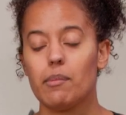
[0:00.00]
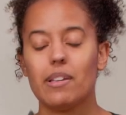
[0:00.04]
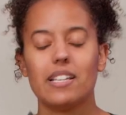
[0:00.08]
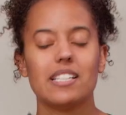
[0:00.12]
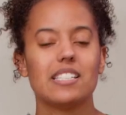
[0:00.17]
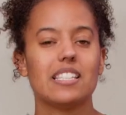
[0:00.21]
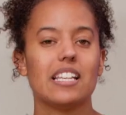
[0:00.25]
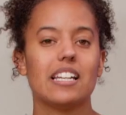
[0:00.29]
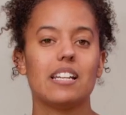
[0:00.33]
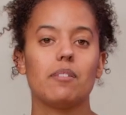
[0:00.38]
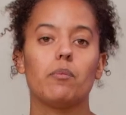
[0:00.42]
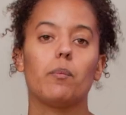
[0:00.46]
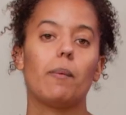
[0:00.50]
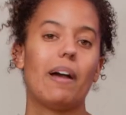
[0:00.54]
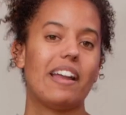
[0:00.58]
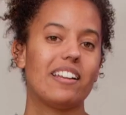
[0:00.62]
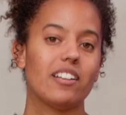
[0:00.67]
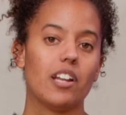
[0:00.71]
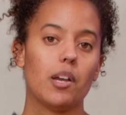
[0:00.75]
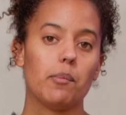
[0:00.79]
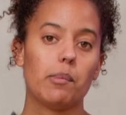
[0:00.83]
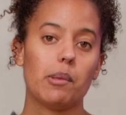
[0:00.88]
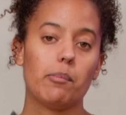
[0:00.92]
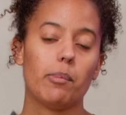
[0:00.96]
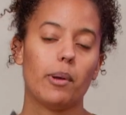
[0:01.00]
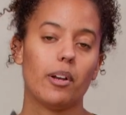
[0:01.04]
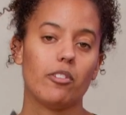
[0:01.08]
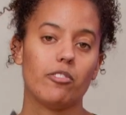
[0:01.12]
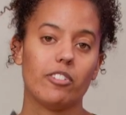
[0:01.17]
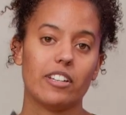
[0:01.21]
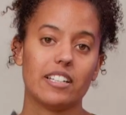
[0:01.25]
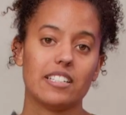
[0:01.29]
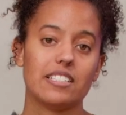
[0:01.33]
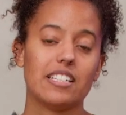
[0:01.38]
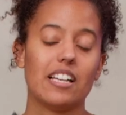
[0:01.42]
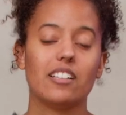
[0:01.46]
is that it might not be
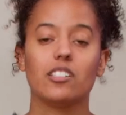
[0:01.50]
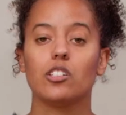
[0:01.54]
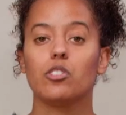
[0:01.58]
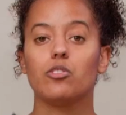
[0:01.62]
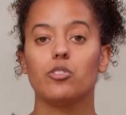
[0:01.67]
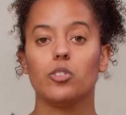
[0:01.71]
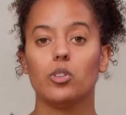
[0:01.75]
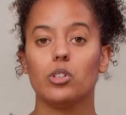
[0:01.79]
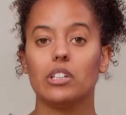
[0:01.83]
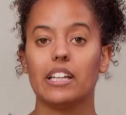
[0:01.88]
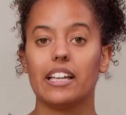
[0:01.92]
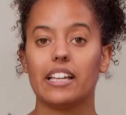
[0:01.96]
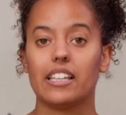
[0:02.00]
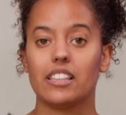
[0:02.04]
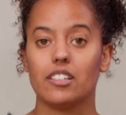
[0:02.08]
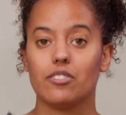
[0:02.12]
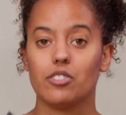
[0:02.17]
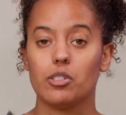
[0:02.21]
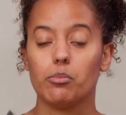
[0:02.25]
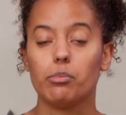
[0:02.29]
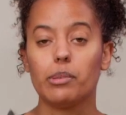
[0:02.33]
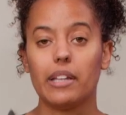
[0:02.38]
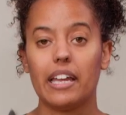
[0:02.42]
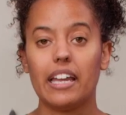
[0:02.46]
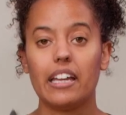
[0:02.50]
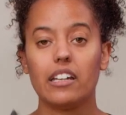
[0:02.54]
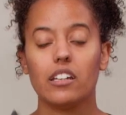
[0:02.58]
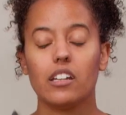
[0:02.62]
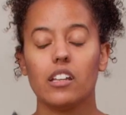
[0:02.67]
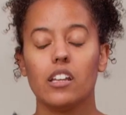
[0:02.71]
perfect down the full length of the blade.